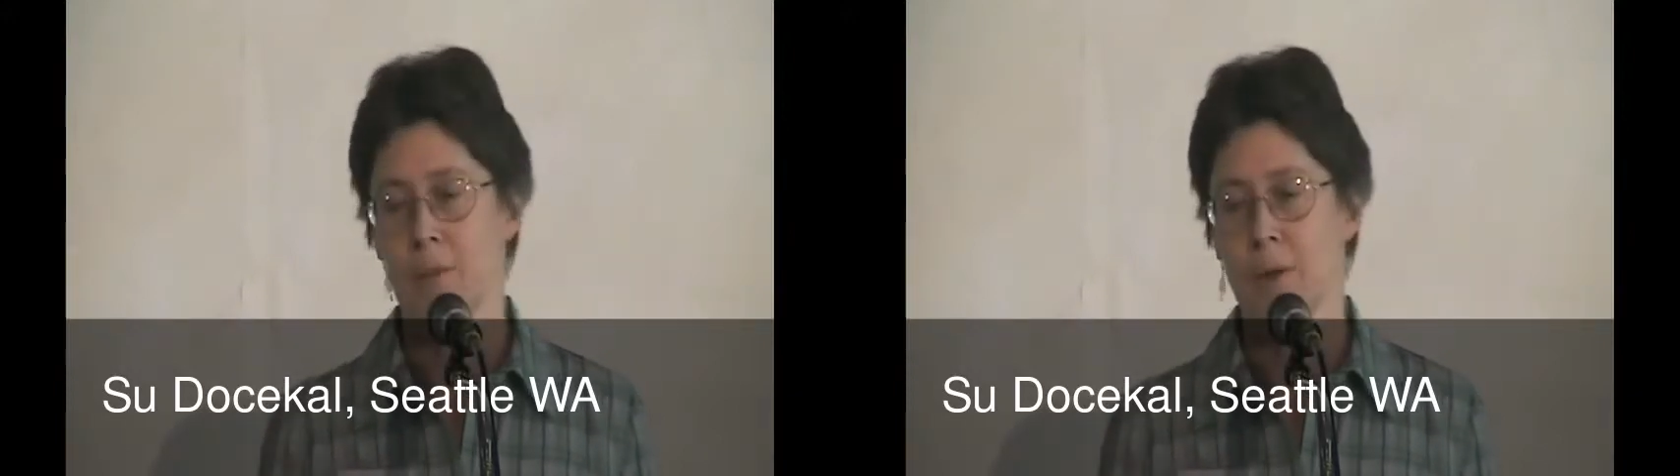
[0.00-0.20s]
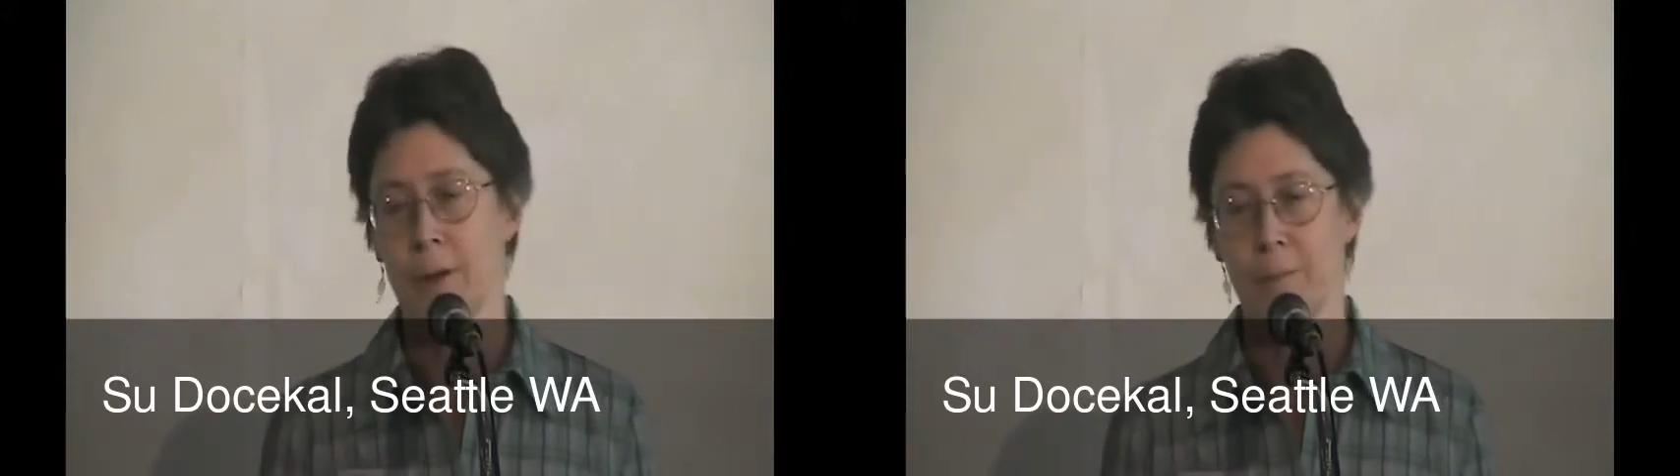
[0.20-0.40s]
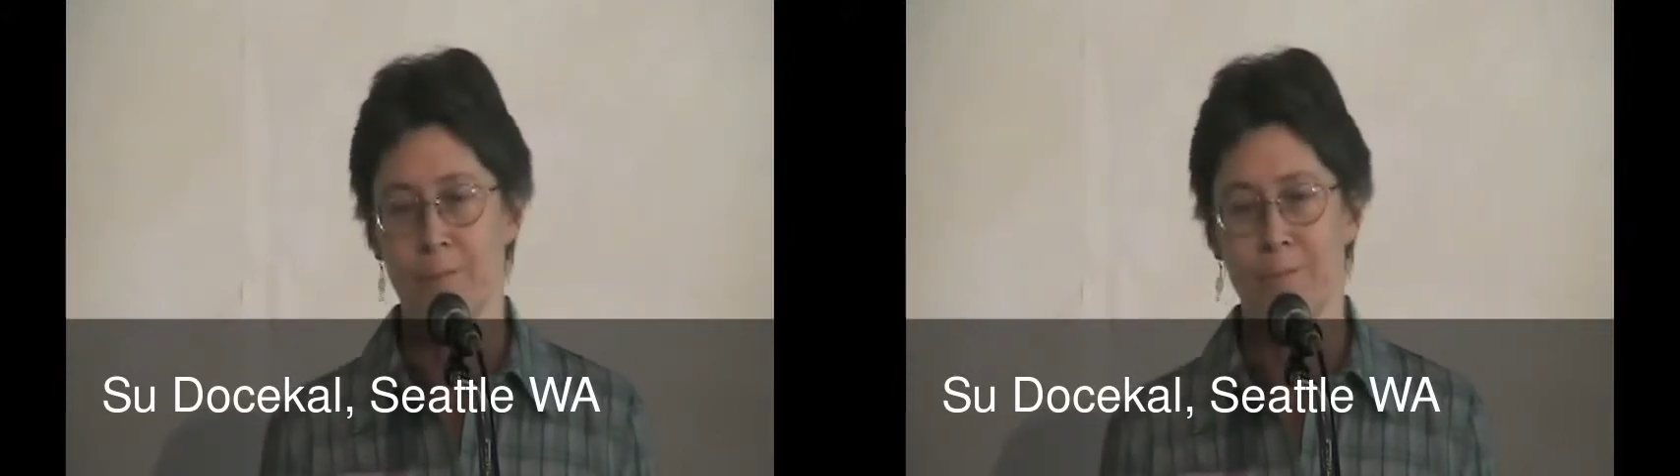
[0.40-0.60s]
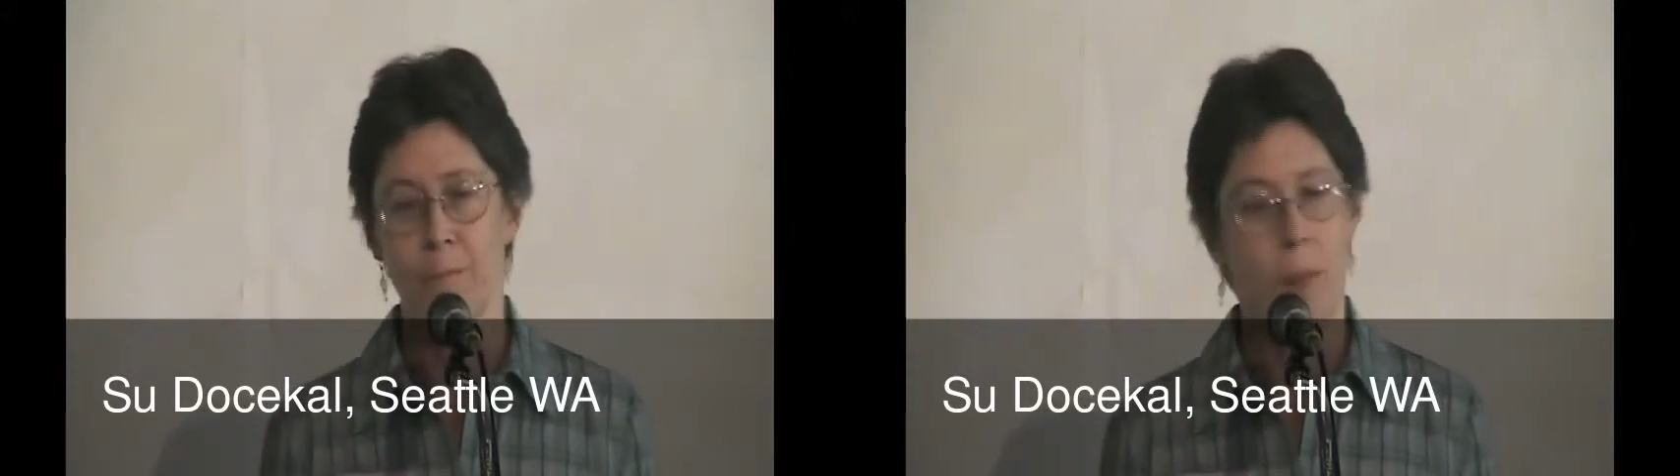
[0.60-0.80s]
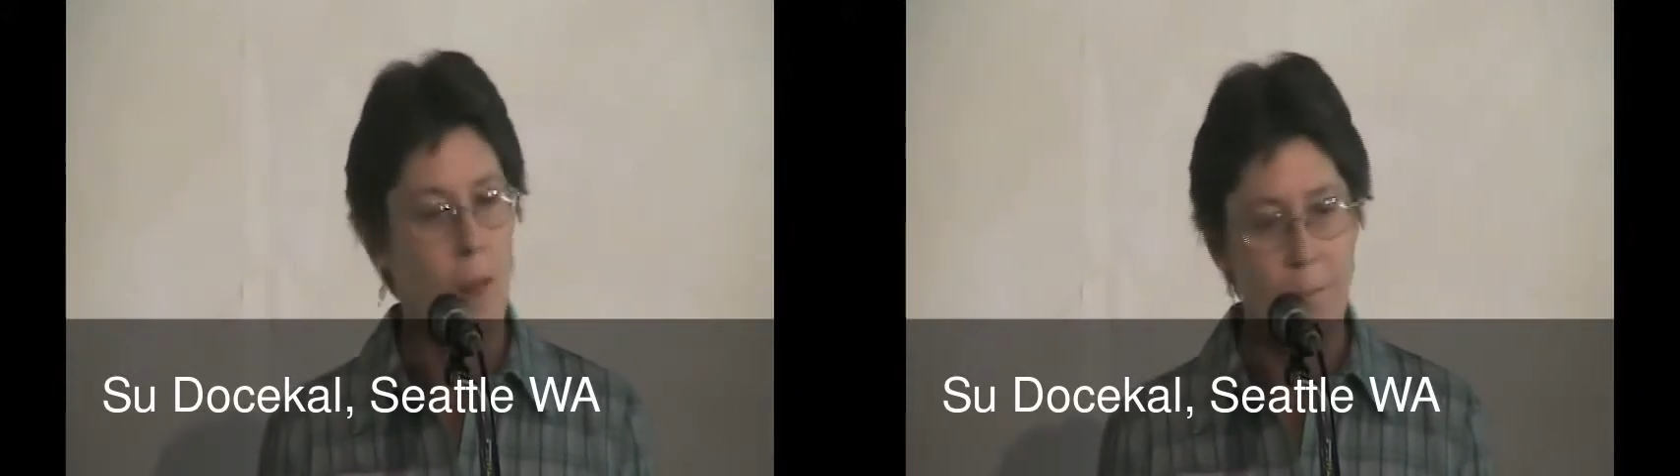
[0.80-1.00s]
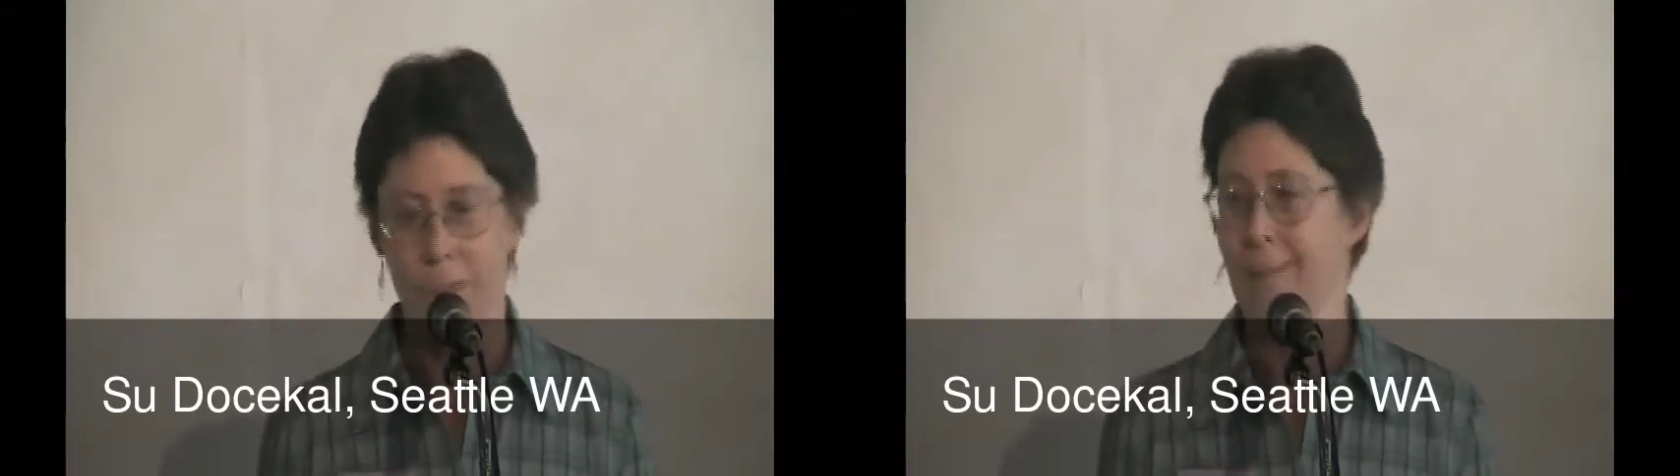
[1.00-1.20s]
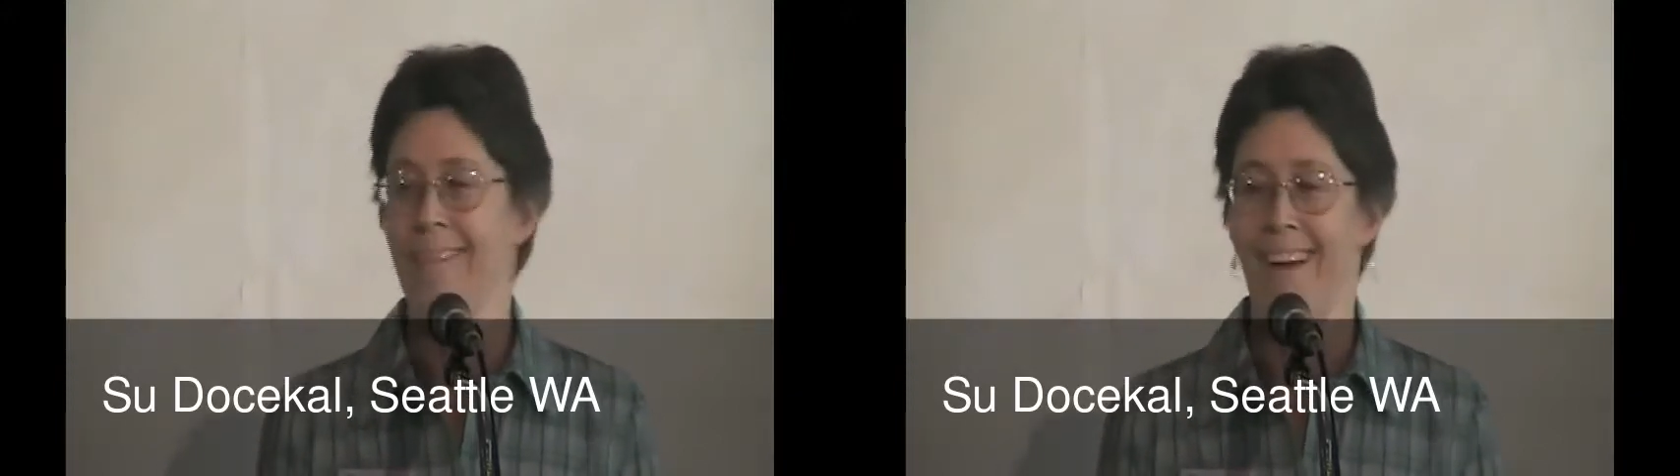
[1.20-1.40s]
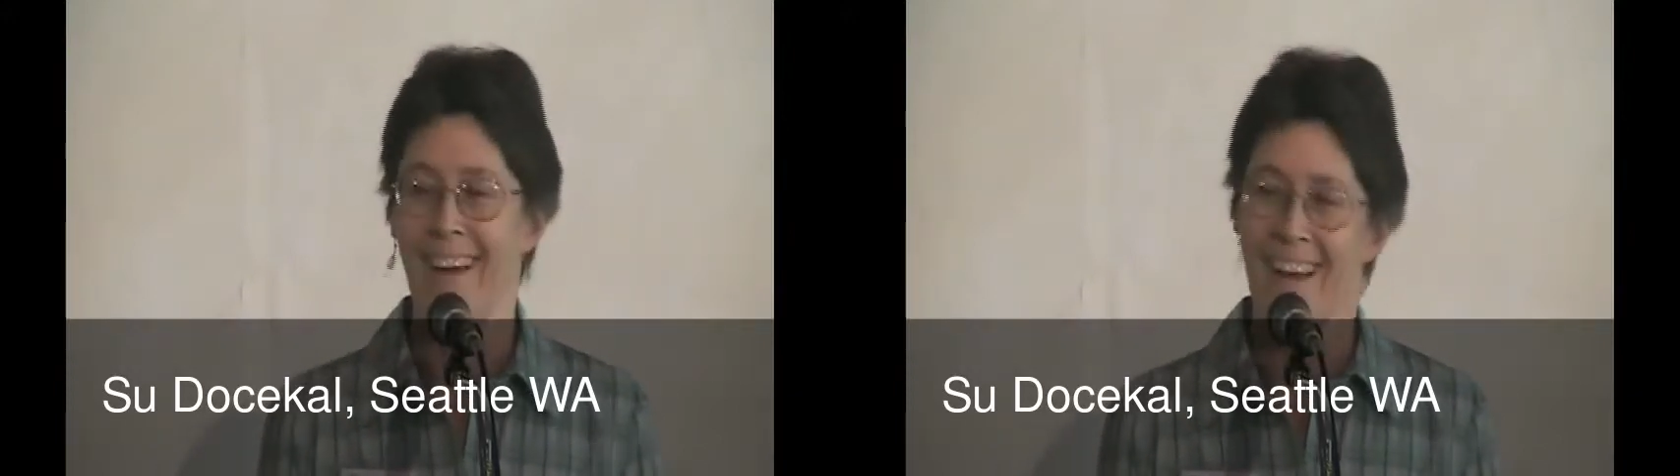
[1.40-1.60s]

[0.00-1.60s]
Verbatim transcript: I'm sorry, blup.